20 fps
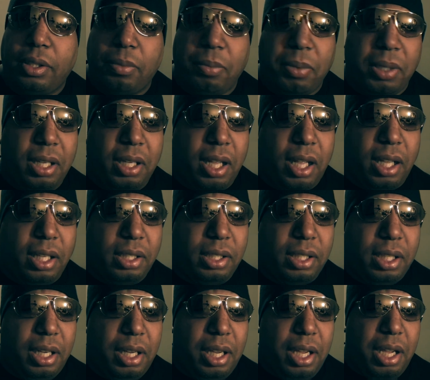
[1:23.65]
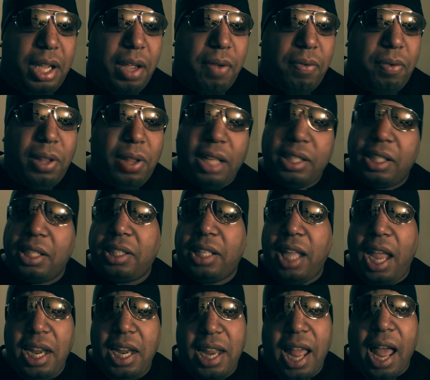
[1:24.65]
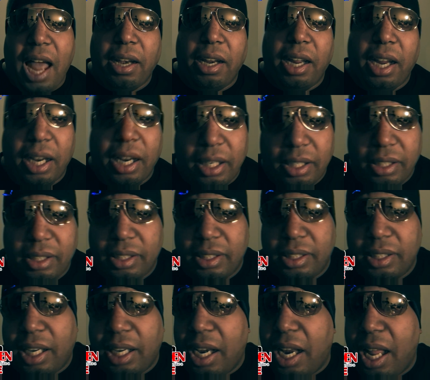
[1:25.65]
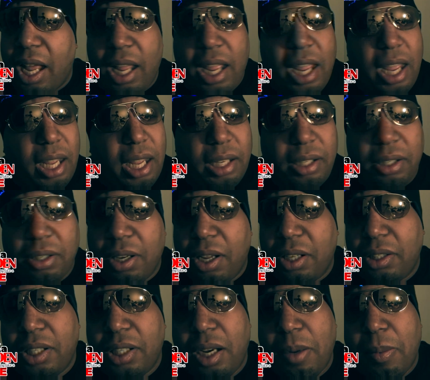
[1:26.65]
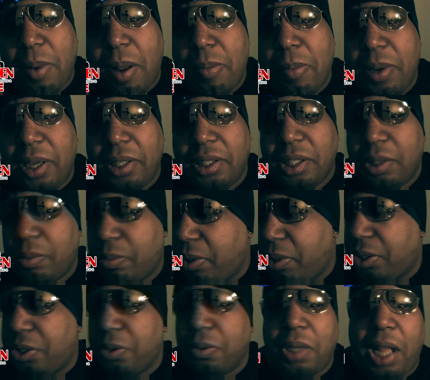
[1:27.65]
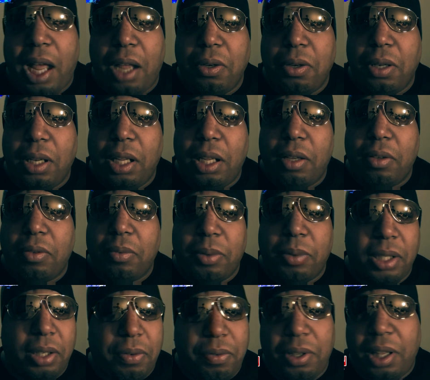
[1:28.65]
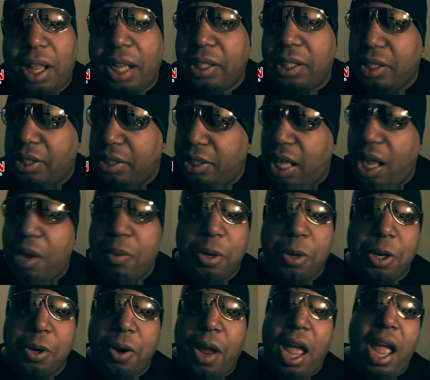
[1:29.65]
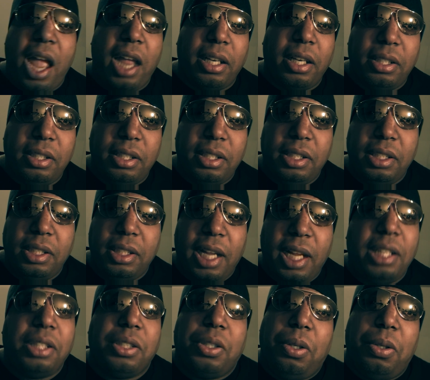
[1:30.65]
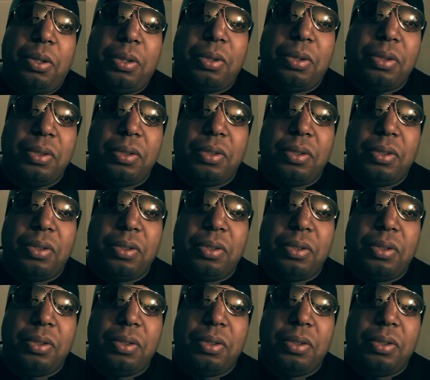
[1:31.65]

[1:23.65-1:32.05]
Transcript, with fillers: Because if you like to stay down there, then you know, it's none of my business how you live. But if you like to stay where you're at, that's cool.